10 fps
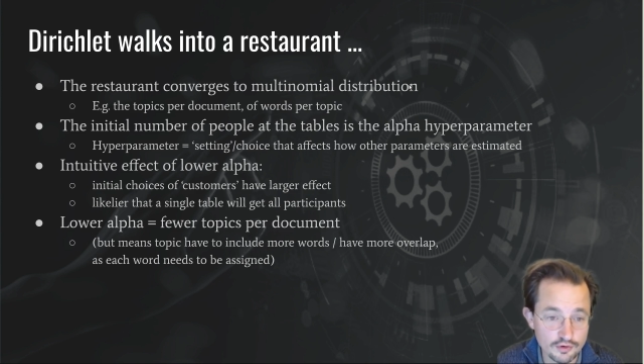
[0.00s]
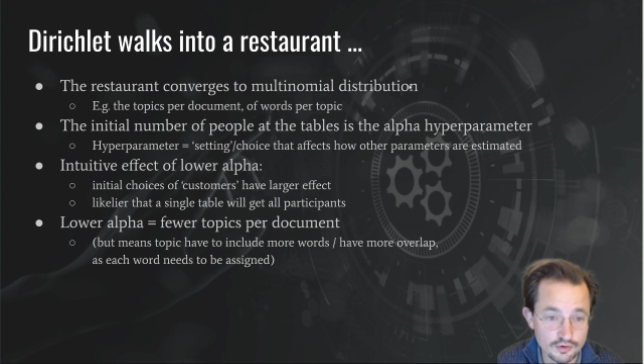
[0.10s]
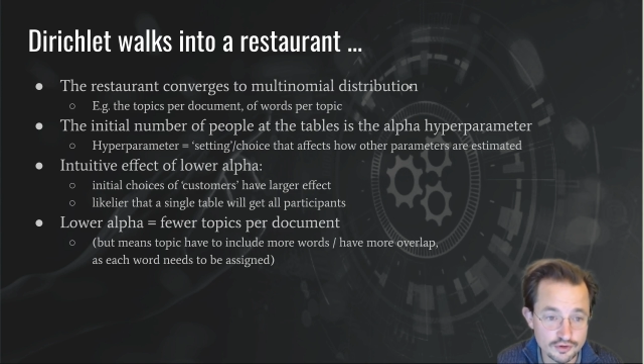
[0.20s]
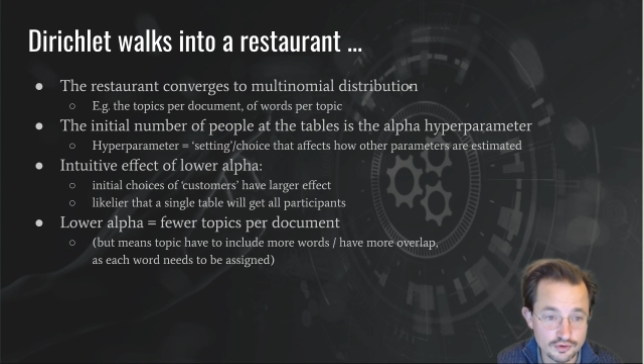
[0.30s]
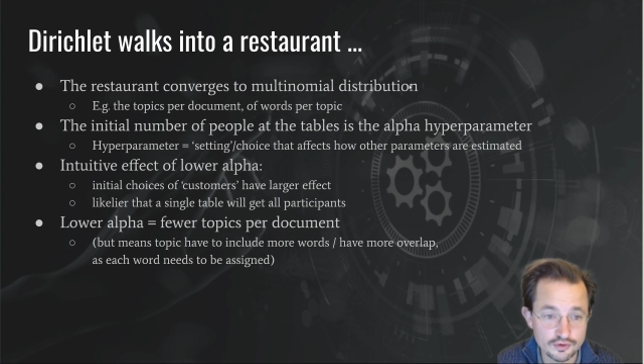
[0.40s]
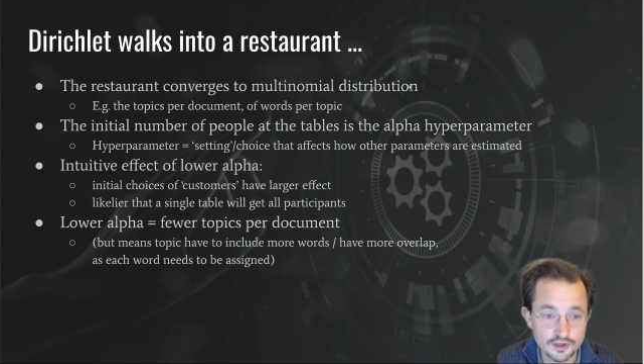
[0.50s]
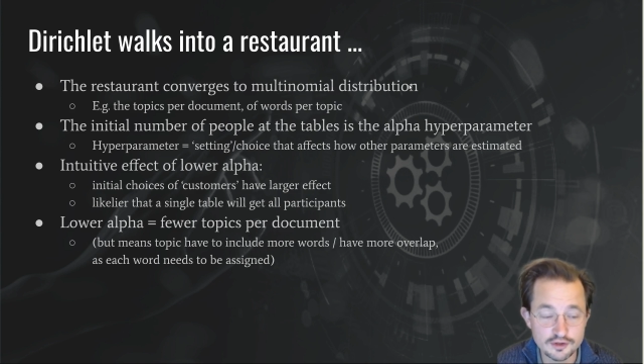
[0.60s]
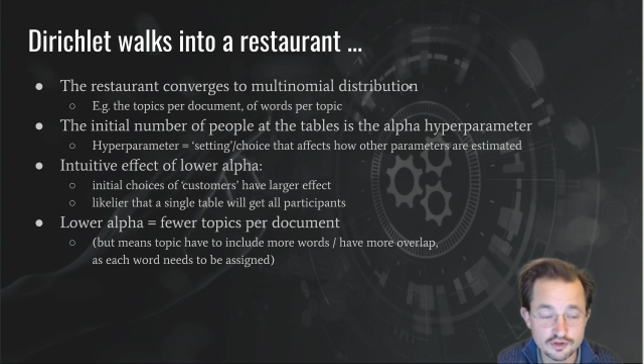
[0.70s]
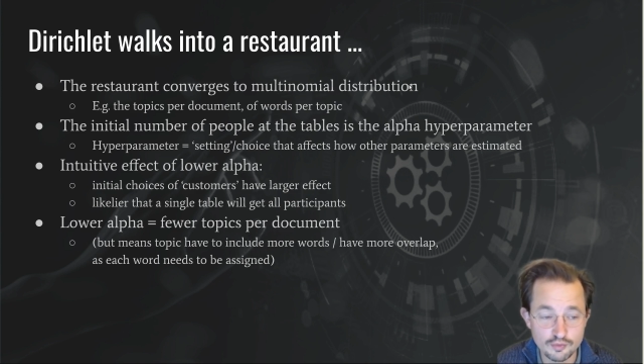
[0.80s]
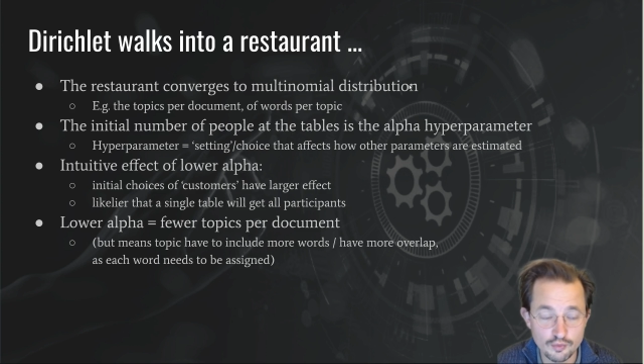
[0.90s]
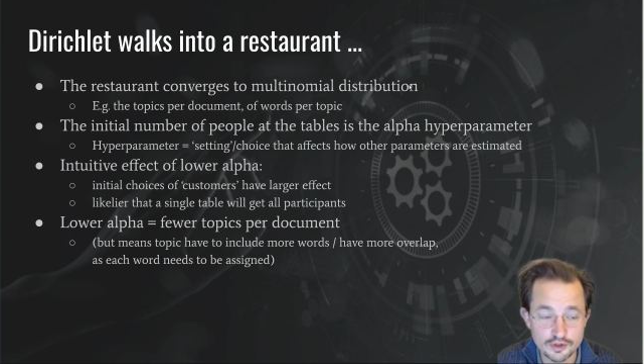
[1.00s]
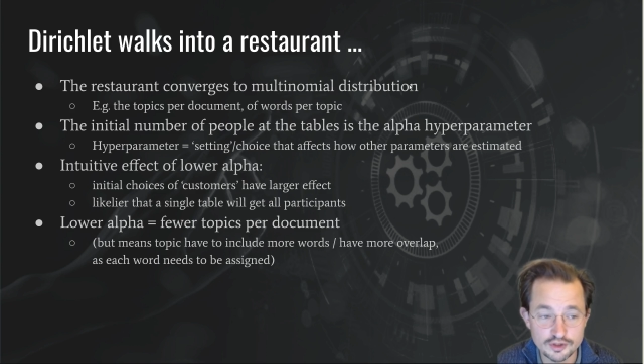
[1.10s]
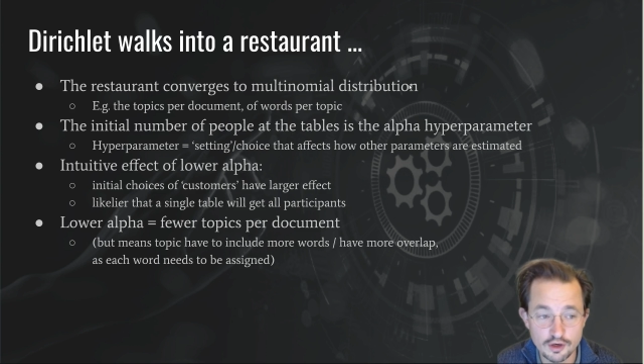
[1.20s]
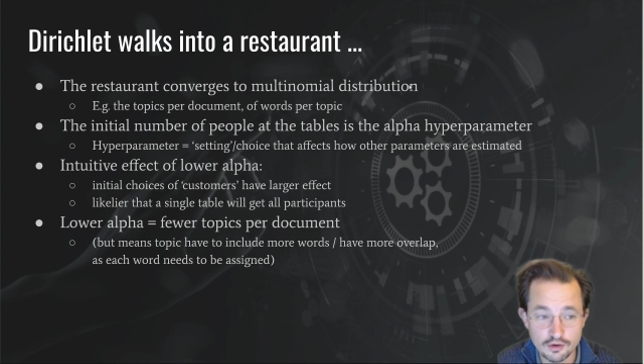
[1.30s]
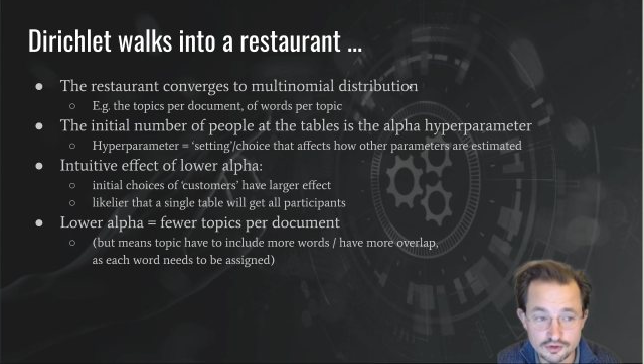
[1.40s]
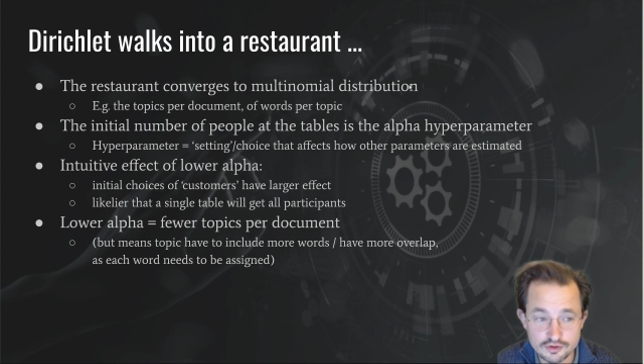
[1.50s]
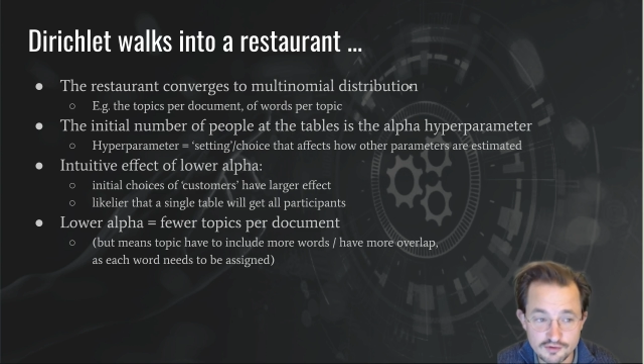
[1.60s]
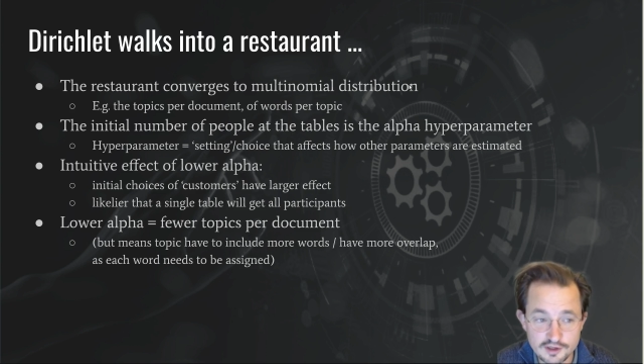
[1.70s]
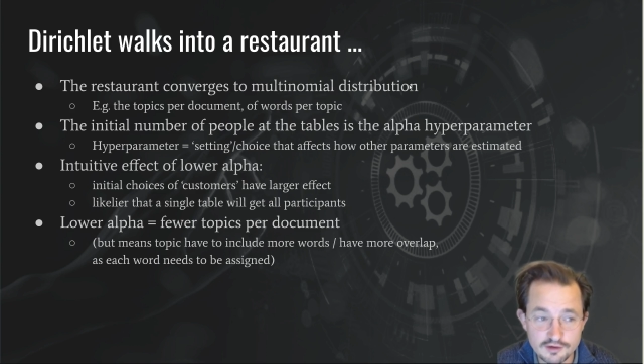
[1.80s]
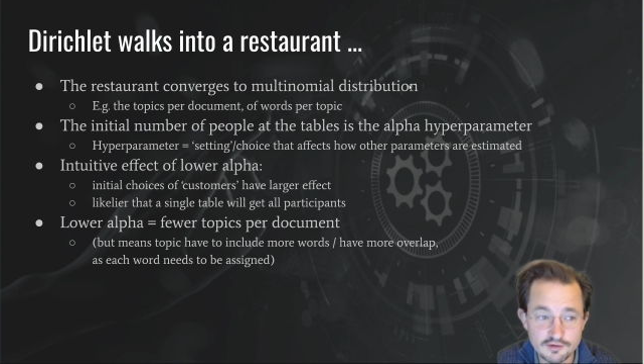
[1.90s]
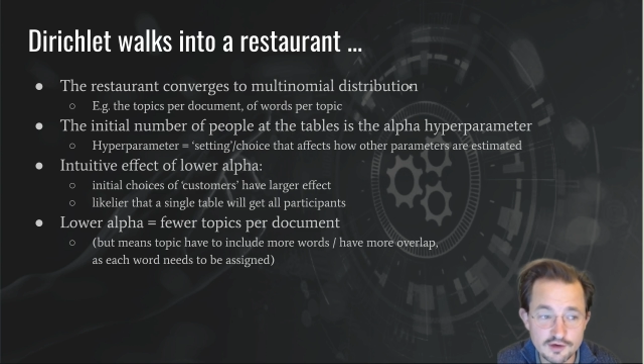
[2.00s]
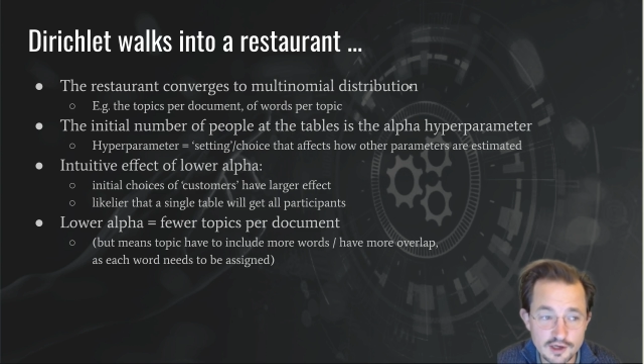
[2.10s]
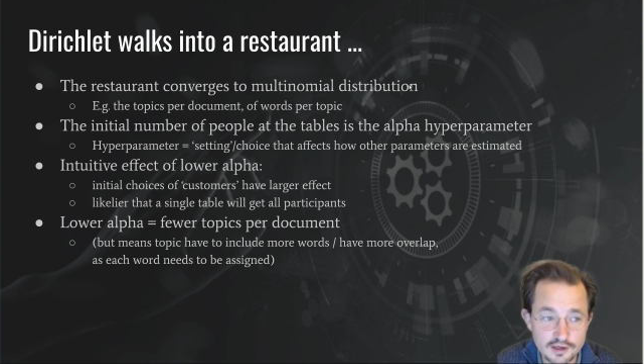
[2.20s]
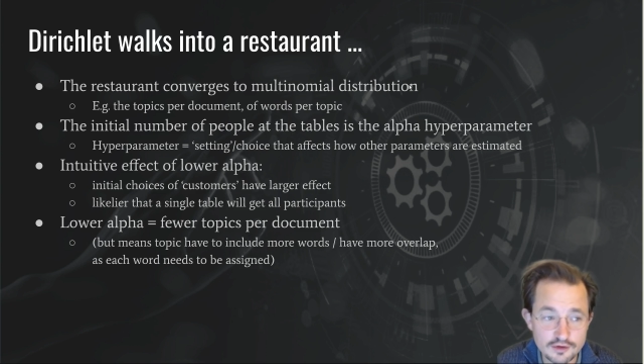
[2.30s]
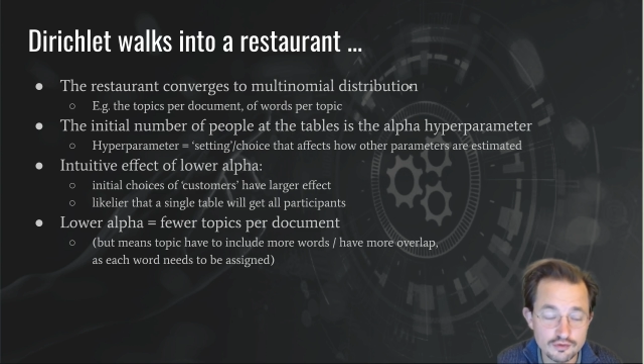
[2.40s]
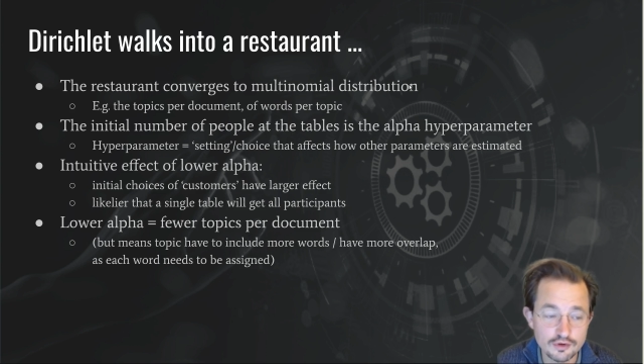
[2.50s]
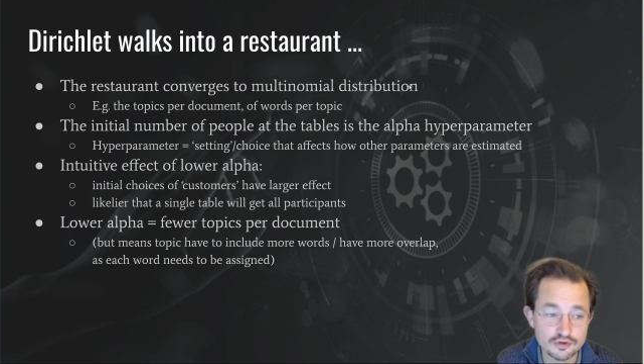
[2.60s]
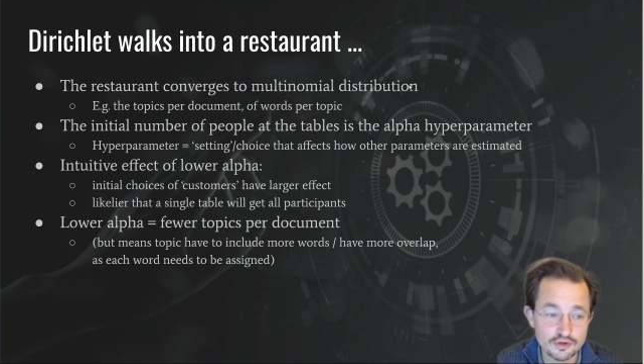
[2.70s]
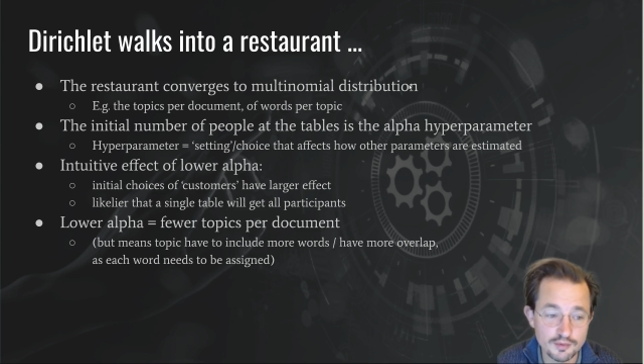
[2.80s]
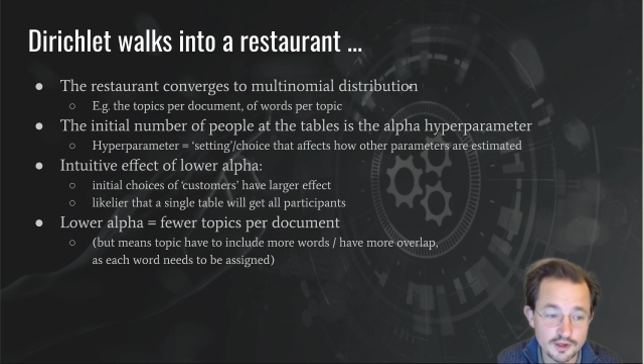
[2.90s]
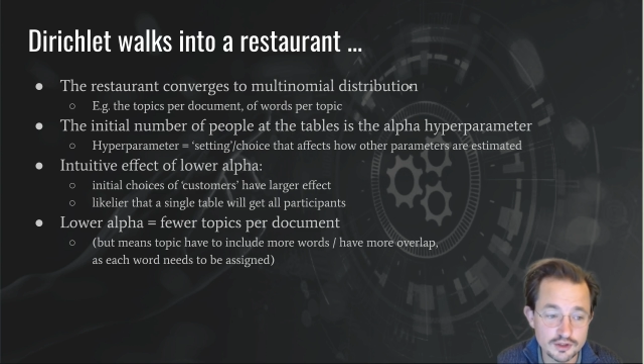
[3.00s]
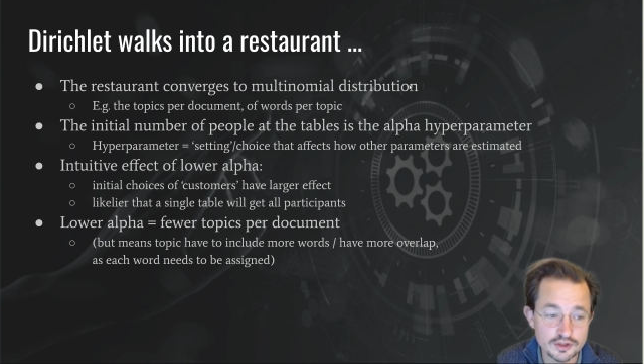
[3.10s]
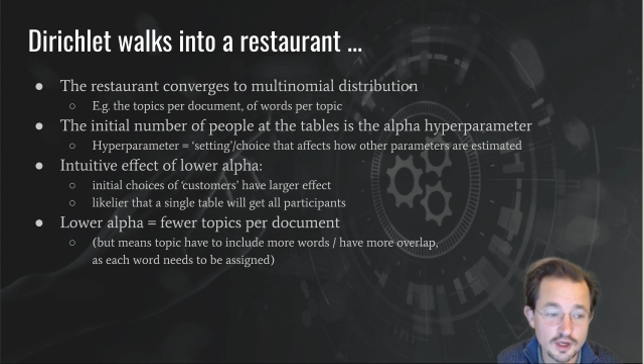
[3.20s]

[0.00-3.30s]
also contains some words that are not strictly related to those topics.